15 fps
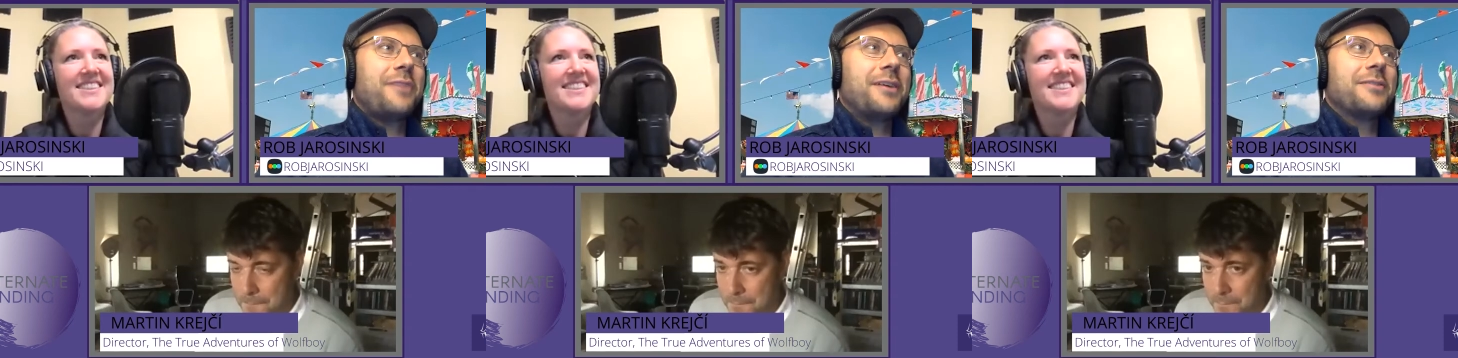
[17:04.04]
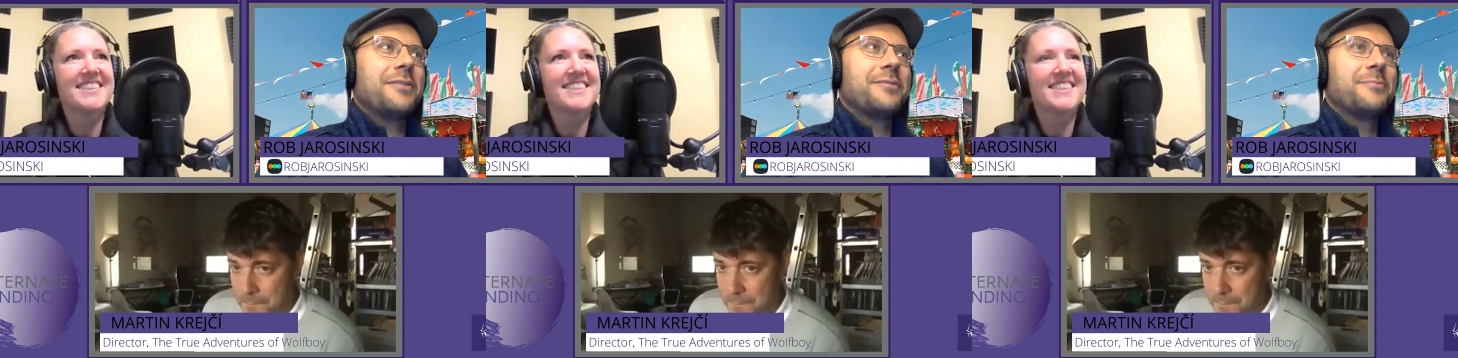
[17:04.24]

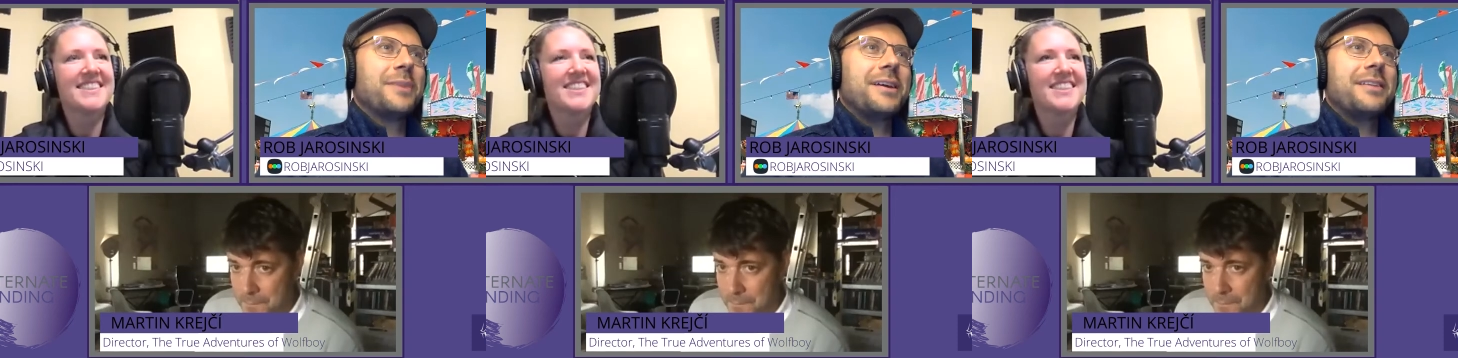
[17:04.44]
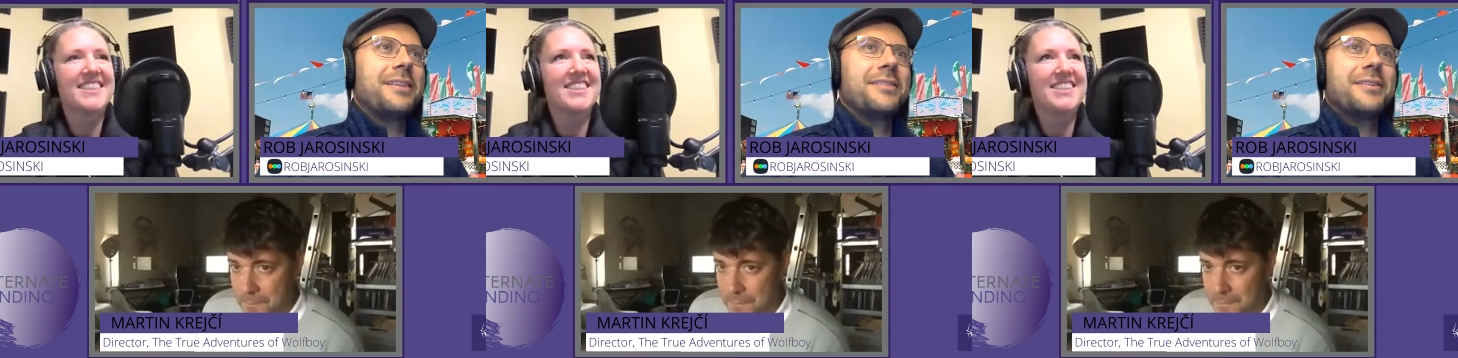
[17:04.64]
Speaker 1: fun
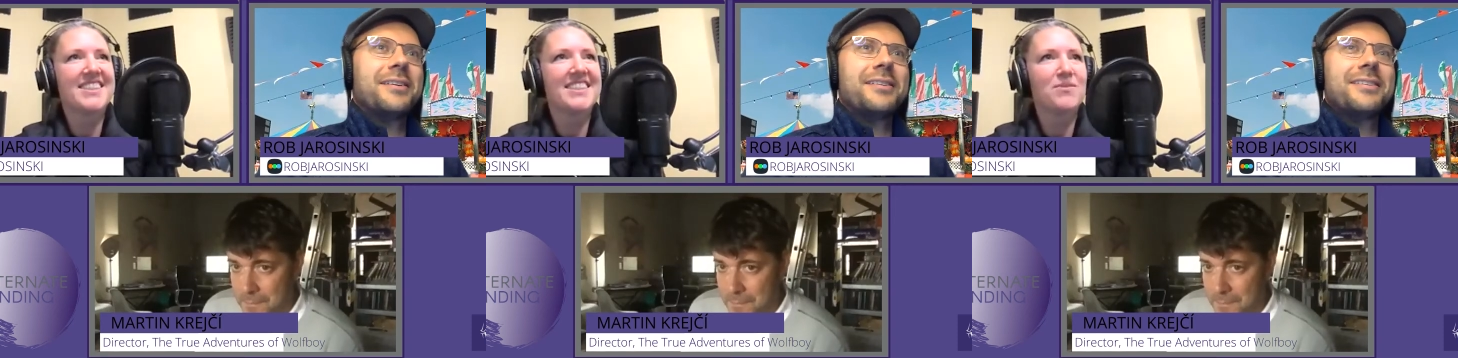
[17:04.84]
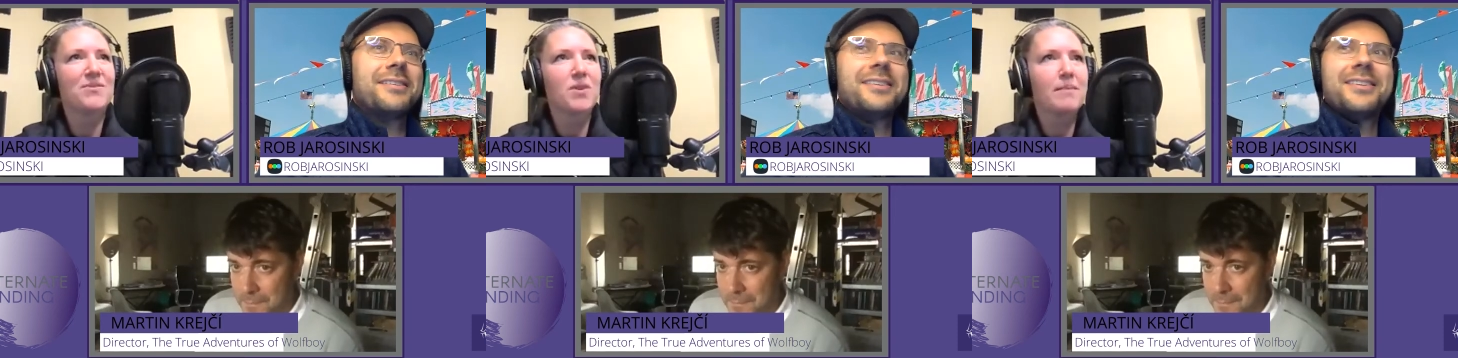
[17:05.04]
being the
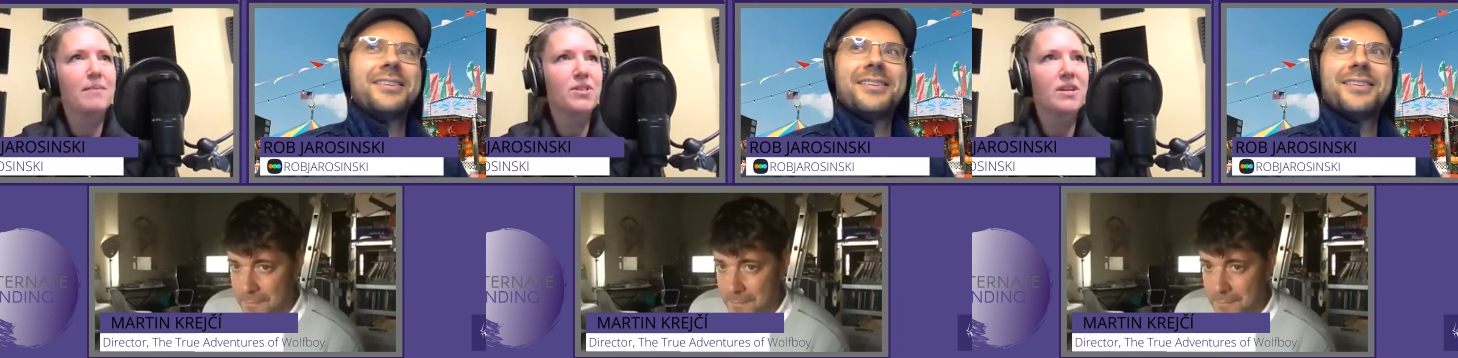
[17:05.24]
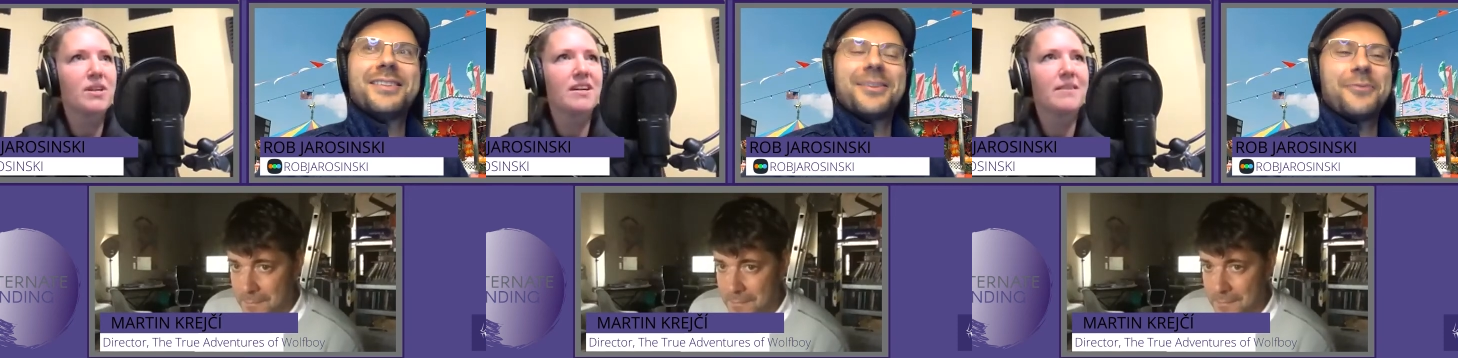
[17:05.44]
Speaker 2: Rob
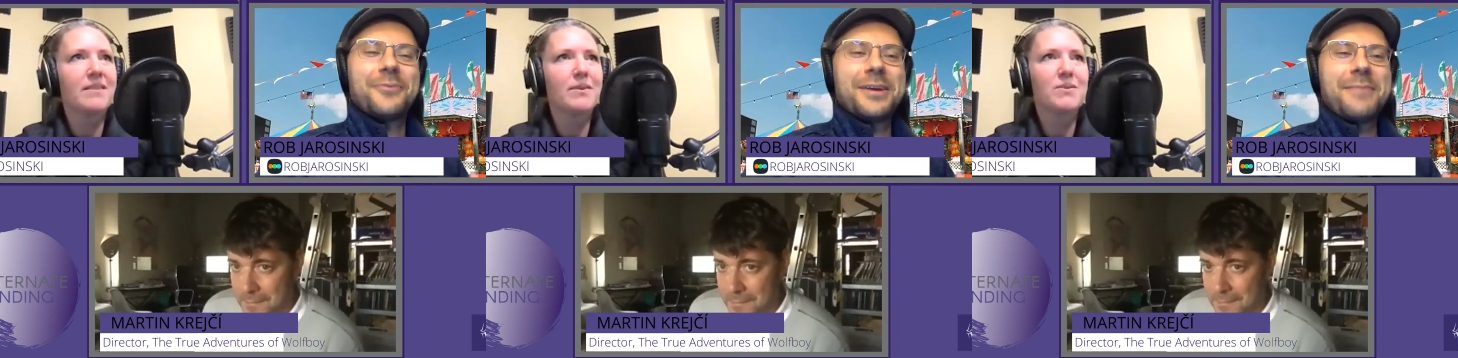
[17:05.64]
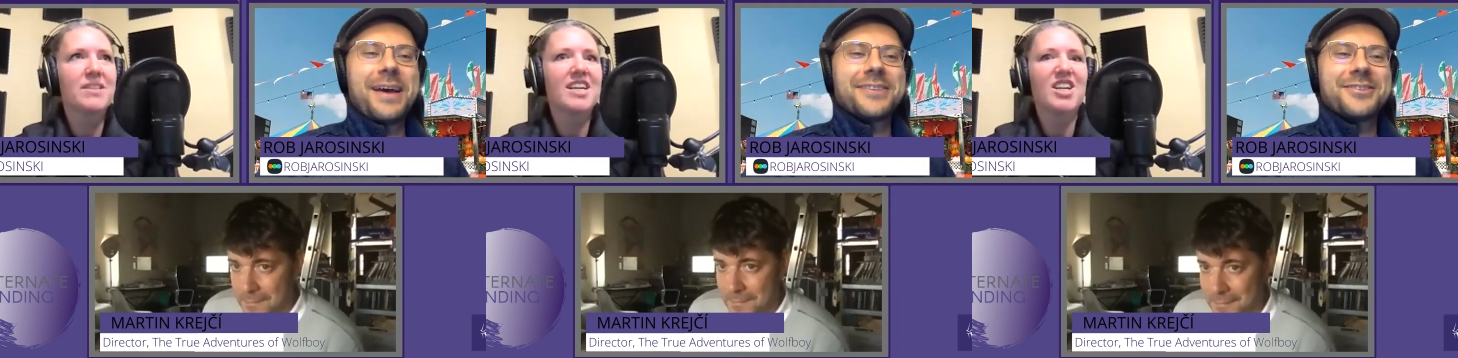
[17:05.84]
saw him and was
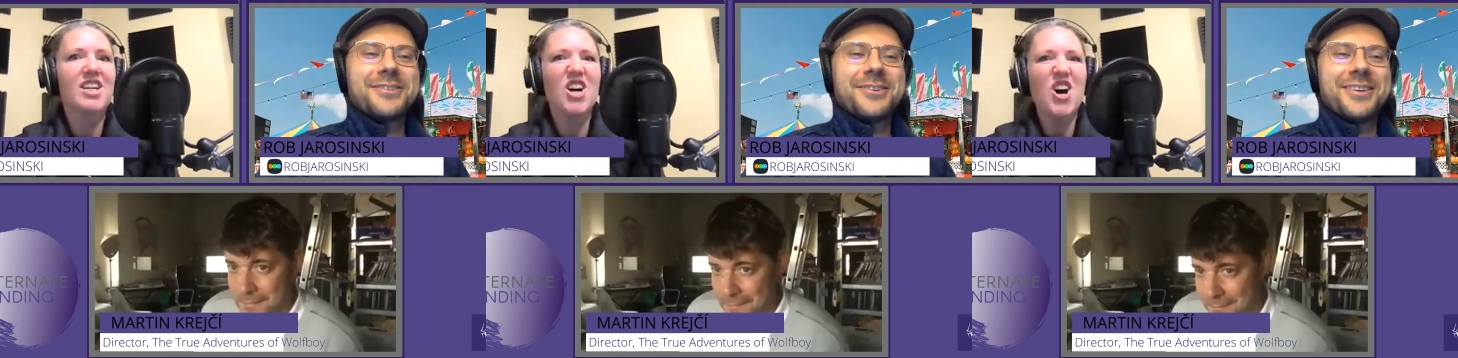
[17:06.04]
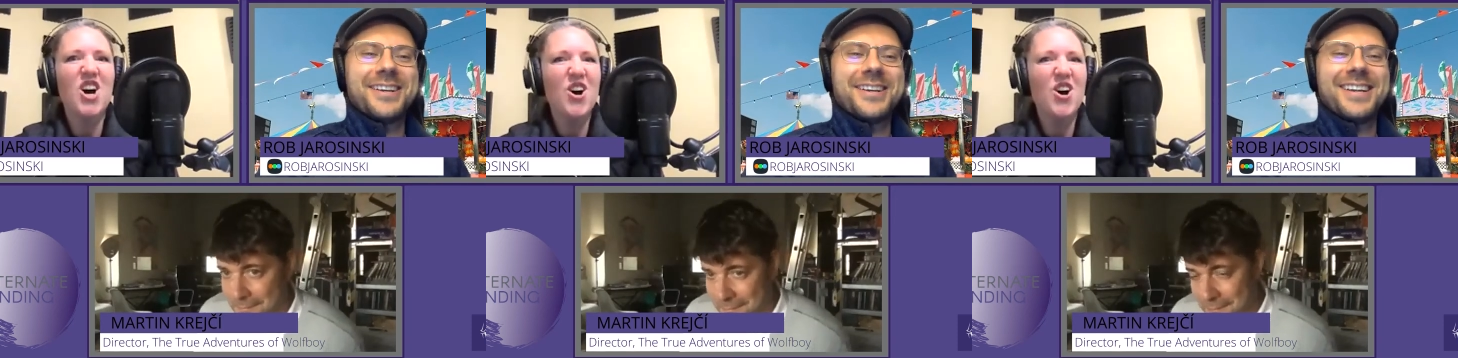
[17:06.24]
ringmaster.
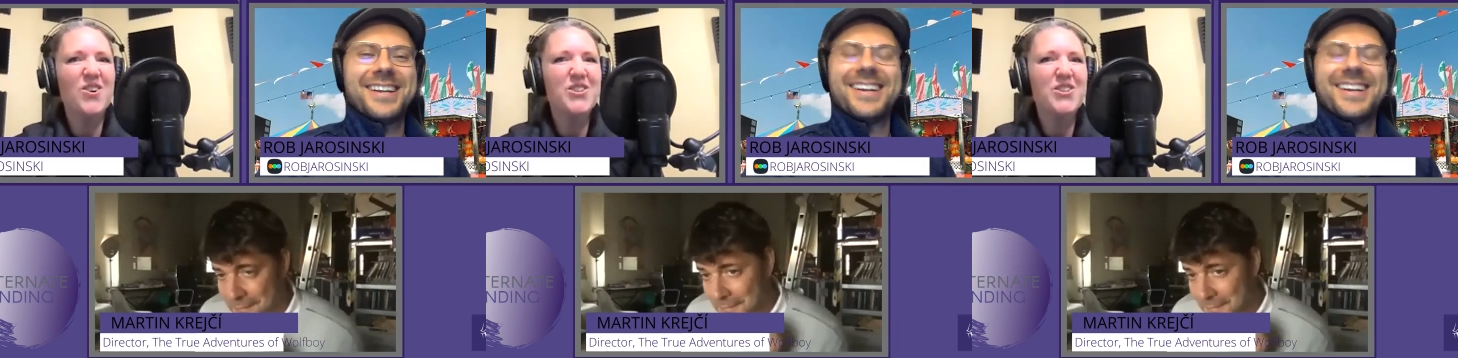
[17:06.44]
like, oh,